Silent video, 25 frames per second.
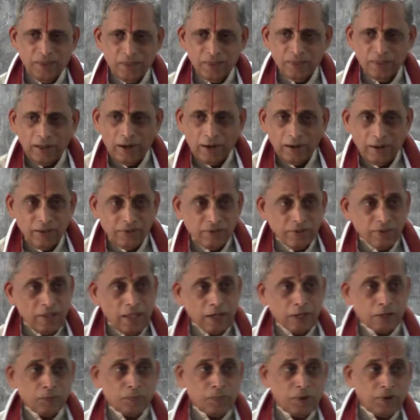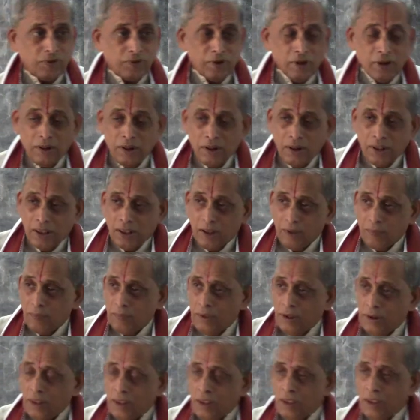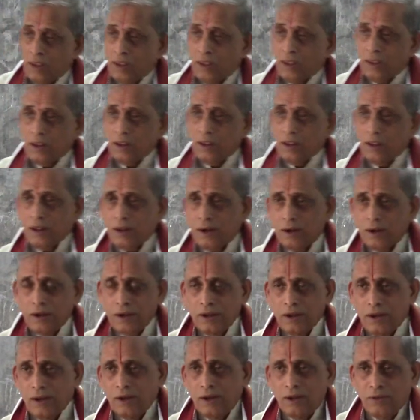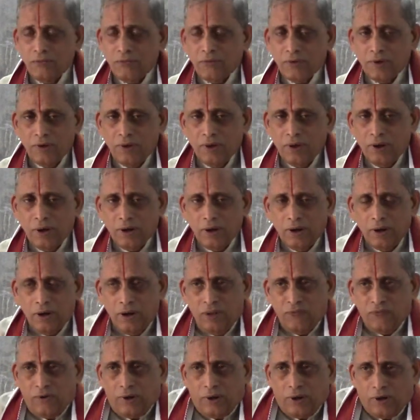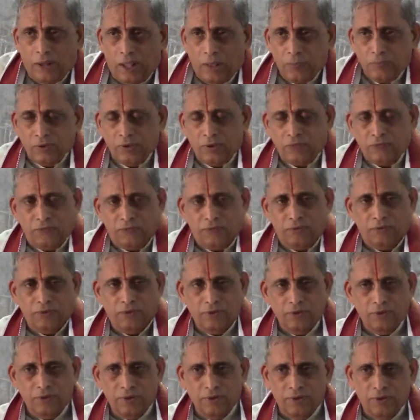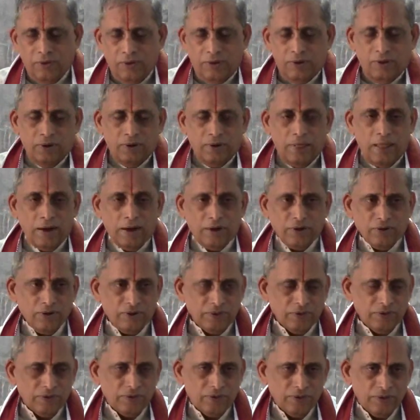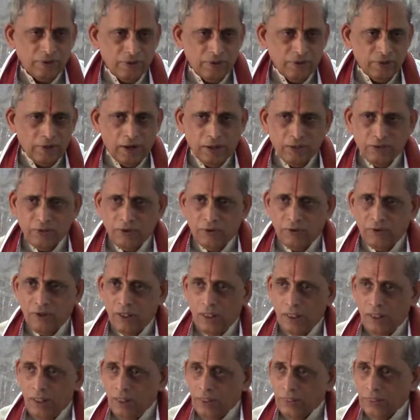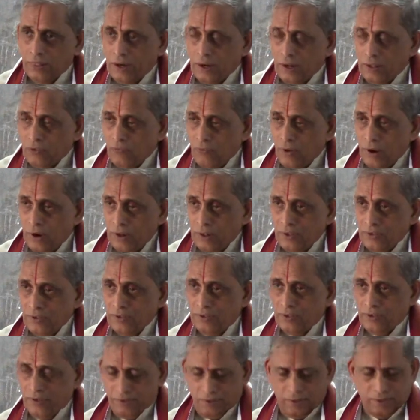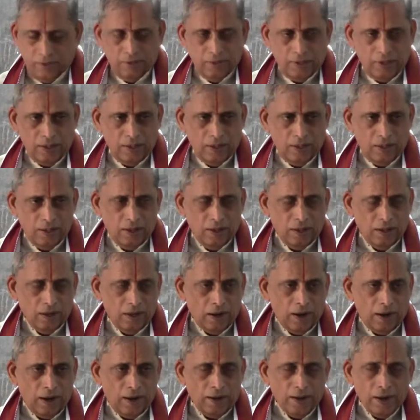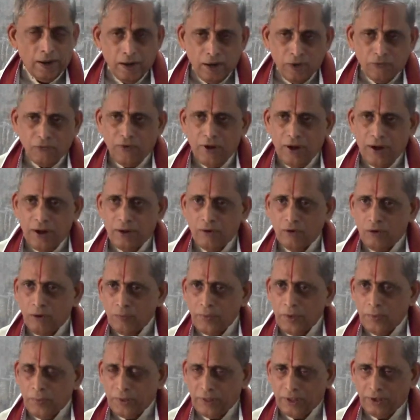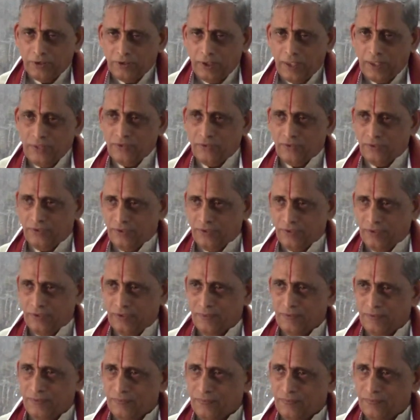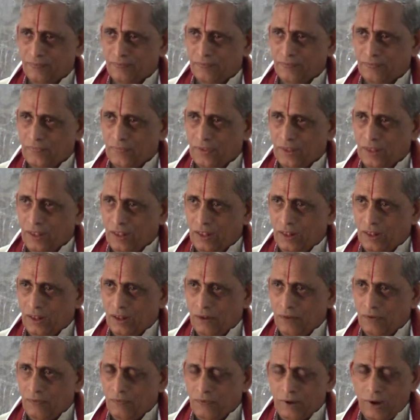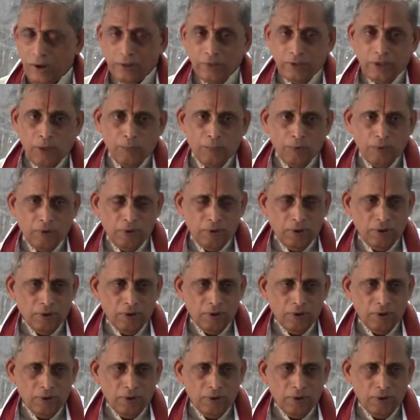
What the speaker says: That is expressed in many different types of directions. That is what is identified in homeopathic science. For example,